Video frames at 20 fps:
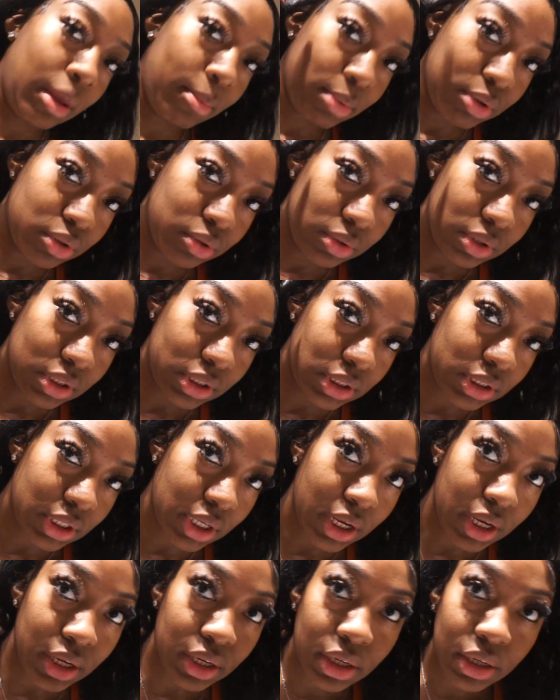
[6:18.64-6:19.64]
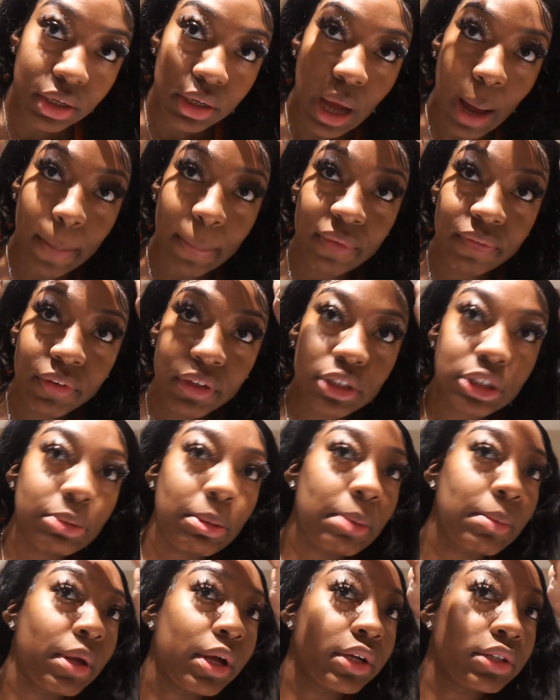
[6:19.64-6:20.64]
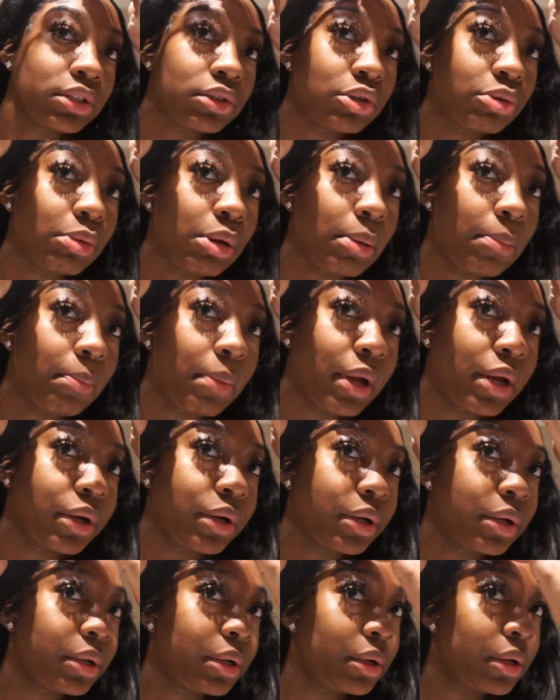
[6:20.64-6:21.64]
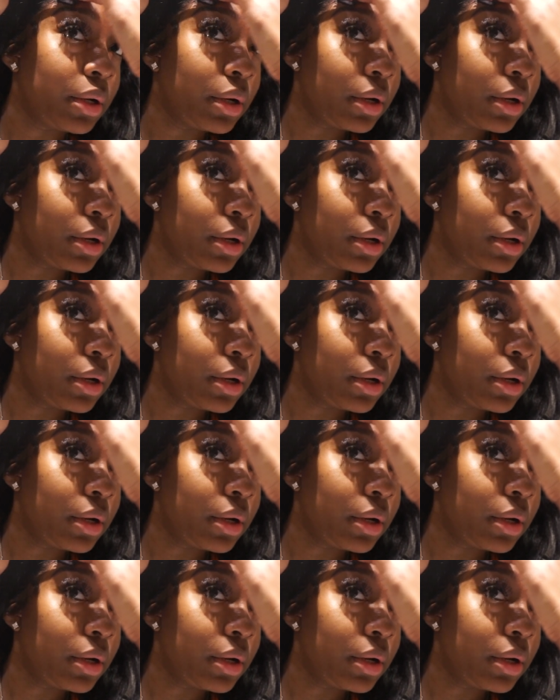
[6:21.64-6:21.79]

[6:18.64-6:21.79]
I'm gonna do this side. I'm gonna fix baby hairs a little bit better.